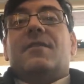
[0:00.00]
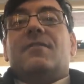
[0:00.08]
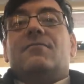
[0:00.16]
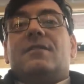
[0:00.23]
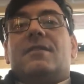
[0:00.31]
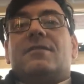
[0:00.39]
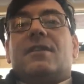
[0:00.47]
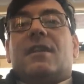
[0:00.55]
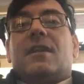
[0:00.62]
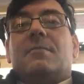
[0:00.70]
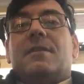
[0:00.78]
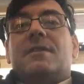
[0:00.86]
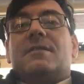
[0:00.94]
If you're new to the
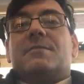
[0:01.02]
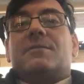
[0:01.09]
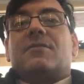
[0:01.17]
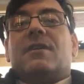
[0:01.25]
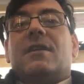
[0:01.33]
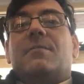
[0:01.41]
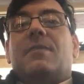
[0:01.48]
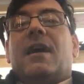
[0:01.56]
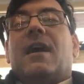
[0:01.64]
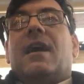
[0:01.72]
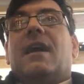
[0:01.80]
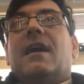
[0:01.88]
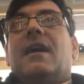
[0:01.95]
channel, please
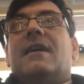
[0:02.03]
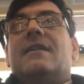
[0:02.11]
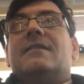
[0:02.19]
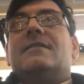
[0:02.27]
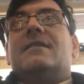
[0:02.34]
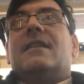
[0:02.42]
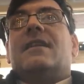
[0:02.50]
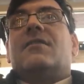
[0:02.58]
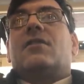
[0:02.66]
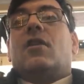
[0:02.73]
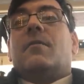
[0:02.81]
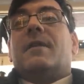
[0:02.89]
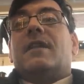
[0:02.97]
subscribe and
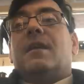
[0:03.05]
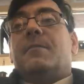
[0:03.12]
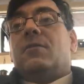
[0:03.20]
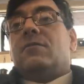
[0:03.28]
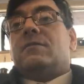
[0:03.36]
leave a comment.